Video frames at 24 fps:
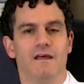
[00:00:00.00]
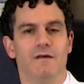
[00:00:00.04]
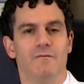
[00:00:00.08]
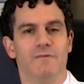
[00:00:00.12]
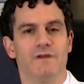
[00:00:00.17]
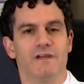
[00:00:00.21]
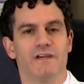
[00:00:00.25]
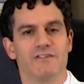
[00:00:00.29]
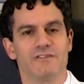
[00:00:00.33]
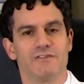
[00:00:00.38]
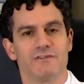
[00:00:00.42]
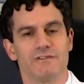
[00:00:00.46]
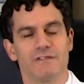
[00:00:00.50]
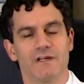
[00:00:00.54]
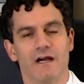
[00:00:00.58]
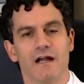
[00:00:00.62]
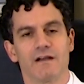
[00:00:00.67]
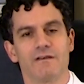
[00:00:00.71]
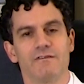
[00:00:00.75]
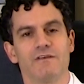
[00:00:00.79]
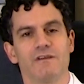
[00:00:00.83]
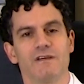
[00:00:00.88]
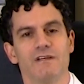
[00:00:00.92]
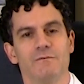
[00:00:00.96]
Because your
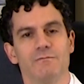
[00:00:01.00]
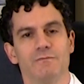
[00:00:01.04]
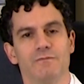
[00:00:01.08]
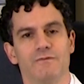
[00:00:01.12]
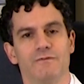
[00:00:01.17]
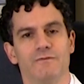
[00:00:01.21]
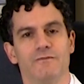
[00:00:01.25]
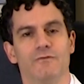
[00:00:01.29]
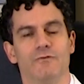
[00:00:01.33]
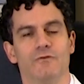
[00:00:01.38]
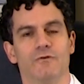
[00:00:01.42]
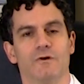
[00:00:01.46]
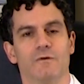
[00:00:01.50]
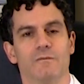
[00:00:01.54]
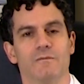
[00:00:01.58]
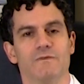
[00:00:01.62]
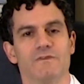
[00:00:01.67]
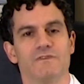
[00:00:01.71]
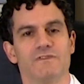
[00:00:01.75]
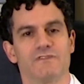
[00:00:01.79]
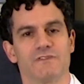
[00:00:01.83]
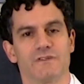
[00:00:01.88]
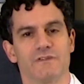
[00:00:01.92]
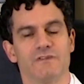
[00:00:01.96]
doctor can
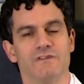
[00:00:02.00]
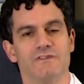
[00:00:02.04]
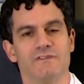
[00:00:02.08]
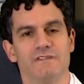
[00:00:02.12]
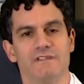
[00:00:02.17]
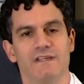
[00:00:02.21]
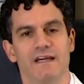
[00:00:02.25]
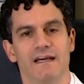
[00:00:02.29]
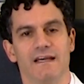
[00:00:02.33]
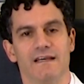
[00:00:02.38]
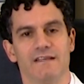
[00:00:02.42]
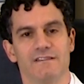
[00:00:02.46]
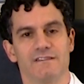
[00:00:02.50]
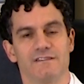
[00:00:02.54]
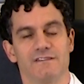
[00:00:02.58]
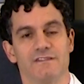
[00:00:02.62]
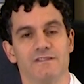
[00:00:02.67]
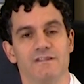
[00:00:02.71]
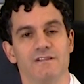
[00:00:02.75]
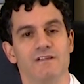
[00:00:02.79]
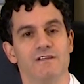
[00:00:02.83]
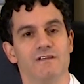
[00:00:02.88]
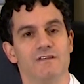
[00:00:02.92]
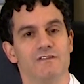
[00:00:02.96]
perform certain tests,
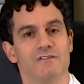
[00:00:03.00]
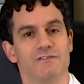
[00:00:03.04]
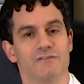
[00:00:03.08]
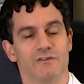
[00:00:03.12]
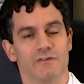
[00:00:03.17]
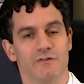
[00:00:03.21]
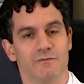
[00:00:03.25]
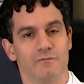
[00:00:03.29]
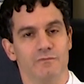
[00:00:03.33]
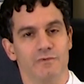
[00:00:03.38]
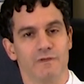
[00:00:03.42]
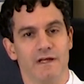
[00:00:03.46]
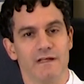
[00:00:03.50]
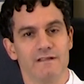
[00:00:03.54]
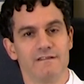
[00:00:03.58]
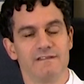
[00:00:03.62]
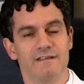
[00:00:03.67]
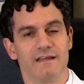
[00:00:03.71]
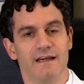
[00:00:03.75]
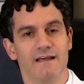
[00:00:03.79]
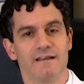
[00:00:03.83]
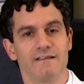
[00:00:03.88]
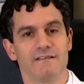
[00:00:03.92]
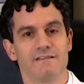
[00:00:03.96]
certain blood
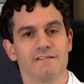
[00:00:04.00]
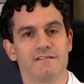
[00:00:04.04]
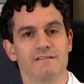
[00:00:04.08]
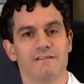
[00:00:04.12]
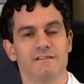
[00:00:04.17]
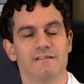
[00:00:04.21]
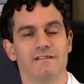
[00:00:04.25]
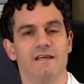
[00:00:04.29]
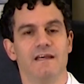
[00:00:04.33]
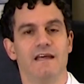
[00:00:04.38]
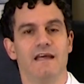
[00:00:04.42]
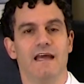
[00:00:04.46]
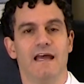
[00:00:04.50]
tests,